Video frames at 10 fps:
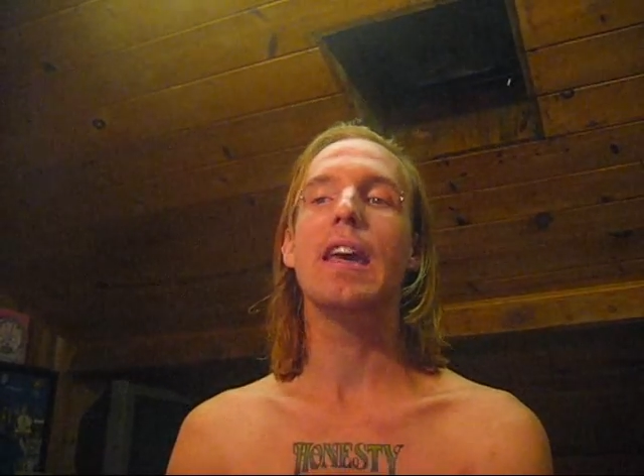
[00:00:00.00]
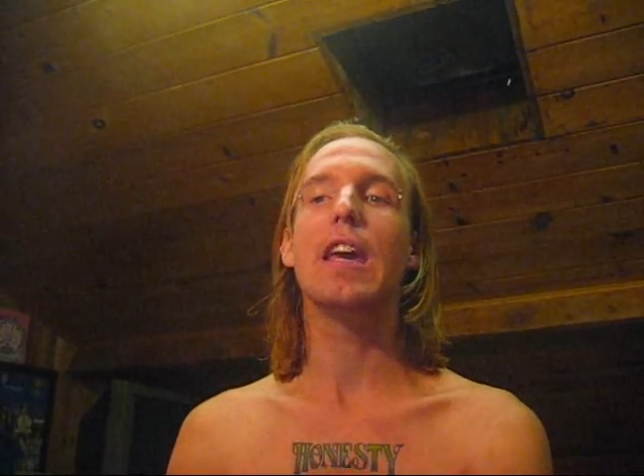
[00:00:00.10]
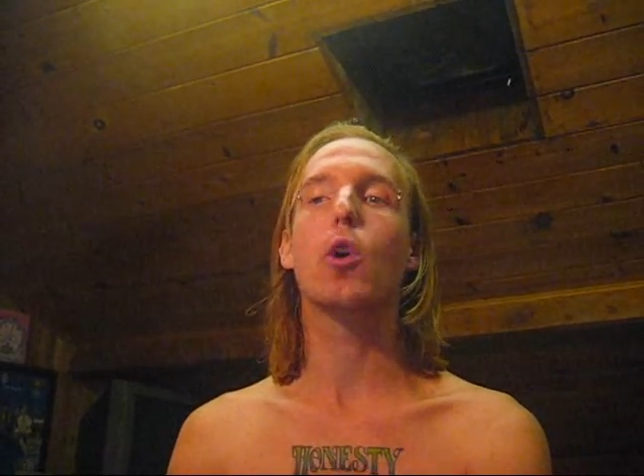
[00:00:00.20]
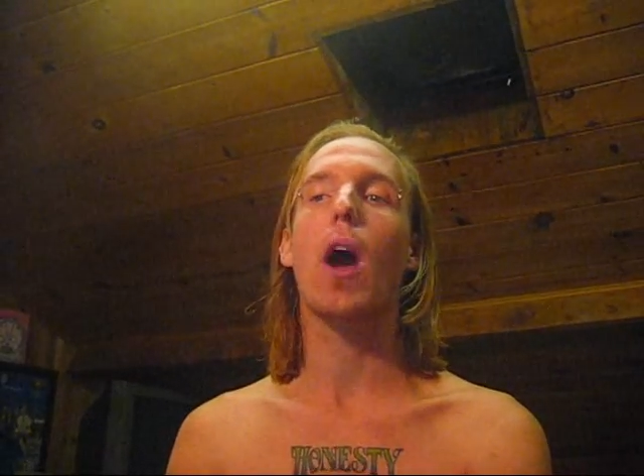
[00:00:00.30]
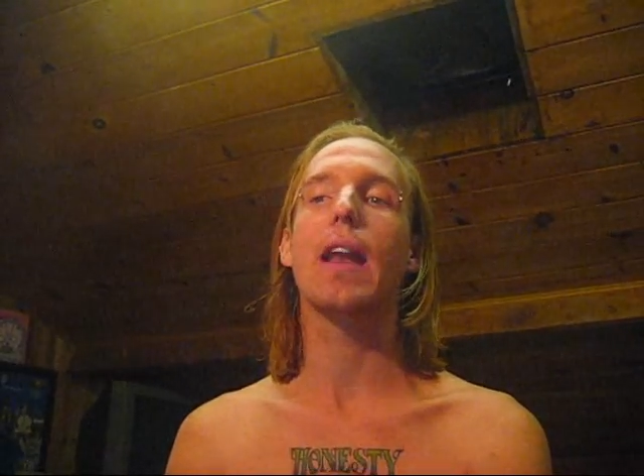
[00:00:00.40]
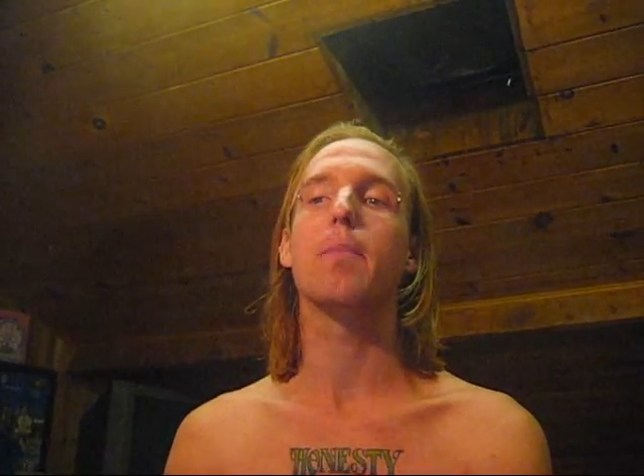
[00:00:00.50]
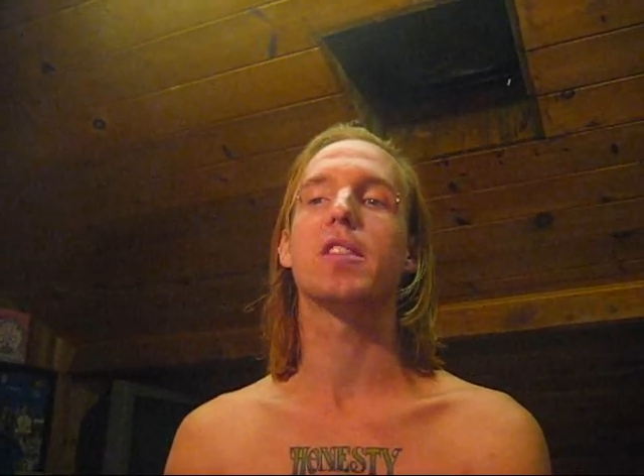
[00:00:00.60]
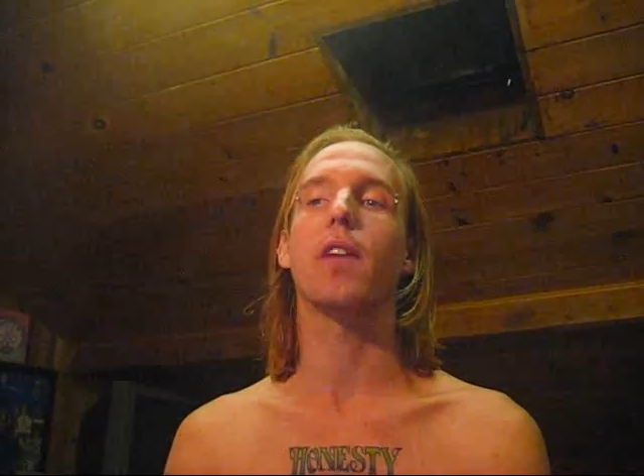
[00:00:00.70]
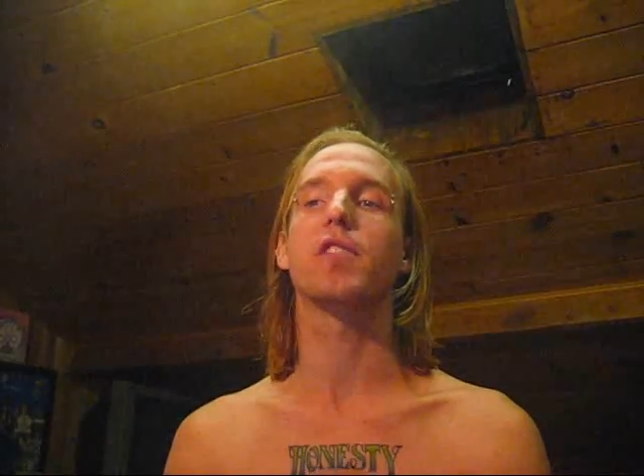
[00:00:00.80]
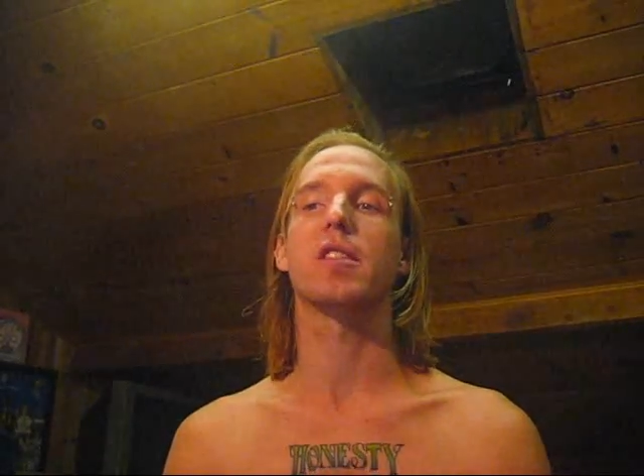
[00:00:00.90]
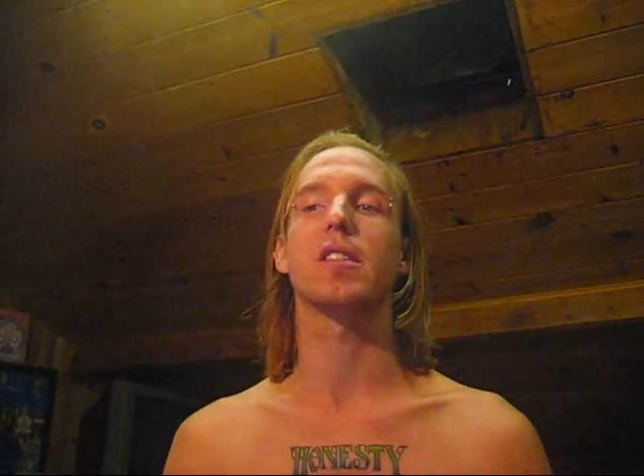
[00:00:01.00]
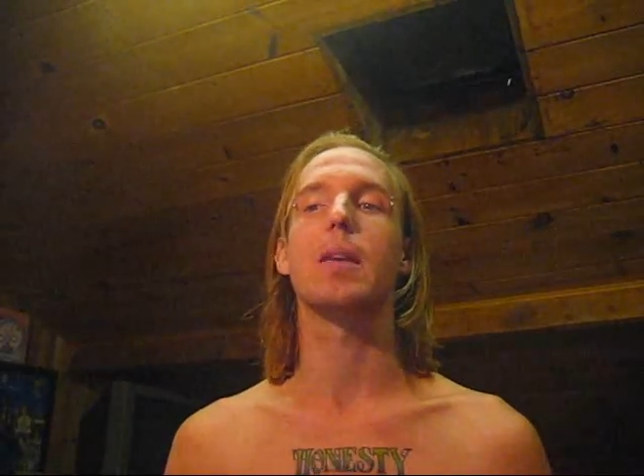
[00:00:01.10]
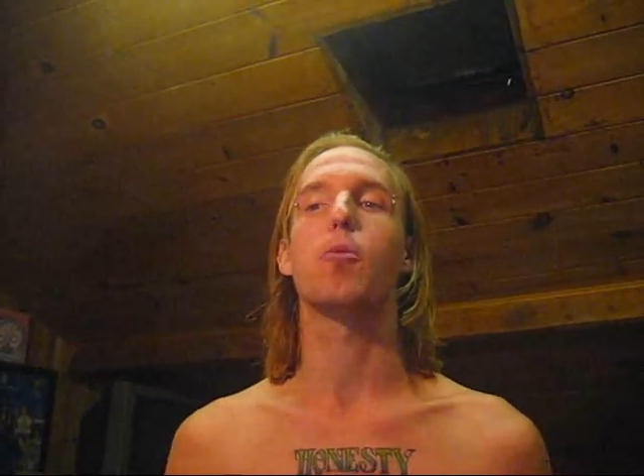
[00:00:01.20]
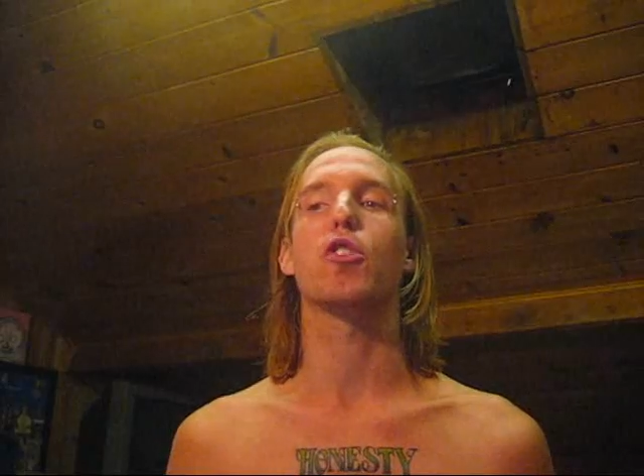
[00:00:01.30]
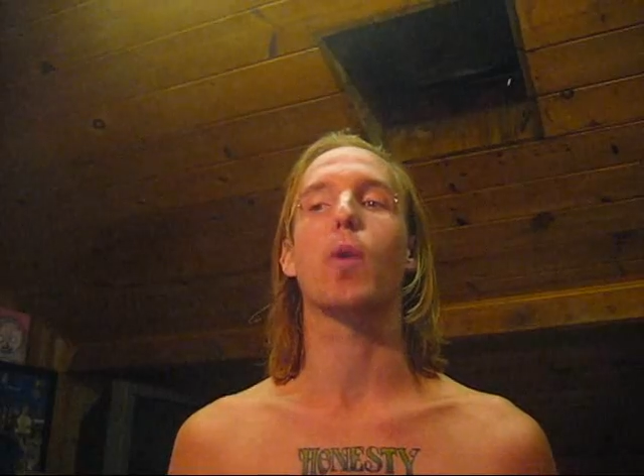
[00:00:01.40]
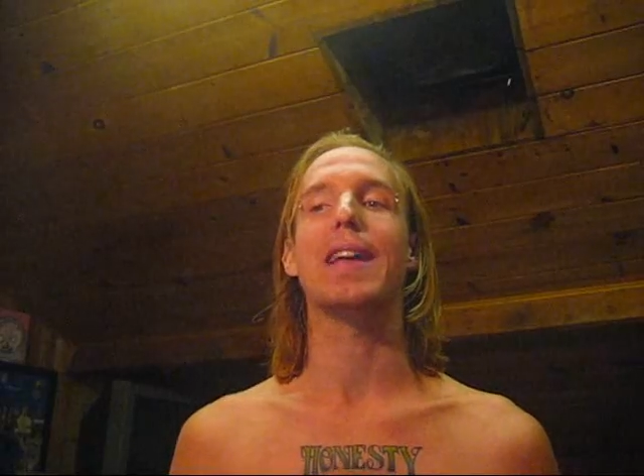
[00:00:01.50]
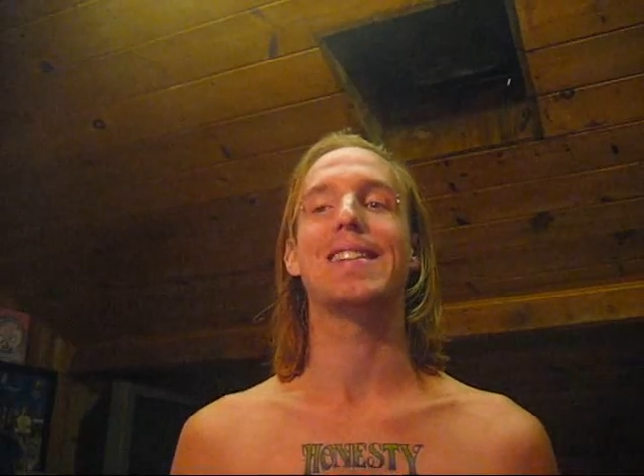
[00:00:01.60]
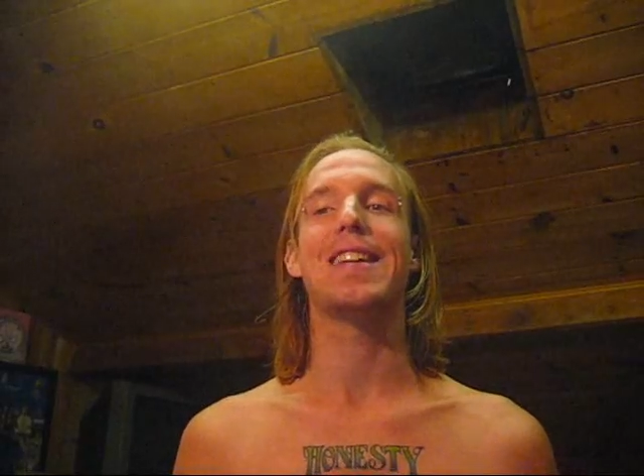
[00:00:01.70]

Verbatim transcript: He cried himself to sleep with great